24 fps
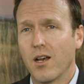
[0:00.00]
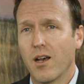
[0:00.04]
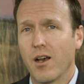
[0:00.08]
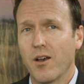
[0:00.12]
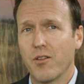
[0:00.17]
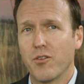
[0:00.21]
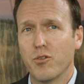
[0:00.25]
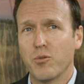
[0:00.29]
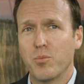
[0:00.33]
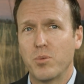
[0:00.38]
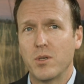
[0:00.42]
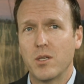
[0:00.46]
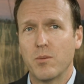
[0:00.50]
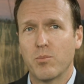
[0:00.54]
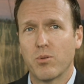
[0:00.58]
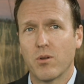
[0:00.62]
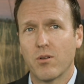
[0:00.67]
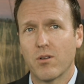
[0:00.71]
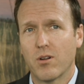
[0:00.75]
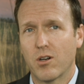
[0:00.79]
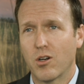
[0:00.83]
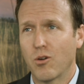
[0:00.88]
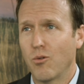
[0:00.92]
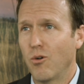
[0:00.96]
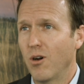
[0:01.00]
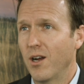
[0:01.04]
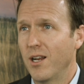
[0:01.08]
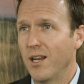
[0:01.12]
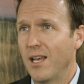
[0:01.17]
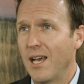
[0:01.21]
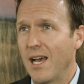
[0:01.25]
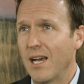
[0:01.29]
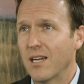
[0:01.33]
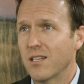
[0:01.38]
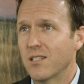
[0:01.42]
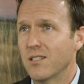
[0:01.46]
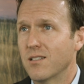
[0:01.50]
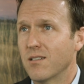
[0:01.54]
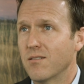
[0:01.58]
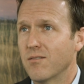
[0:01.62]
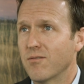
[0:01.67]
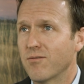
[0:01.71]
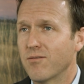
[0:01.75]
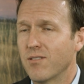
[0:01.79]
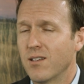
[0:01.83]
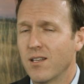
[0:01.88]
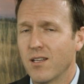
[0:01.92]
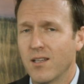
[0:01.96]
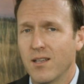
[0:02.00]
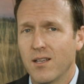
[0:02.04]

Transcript: Other people are quite active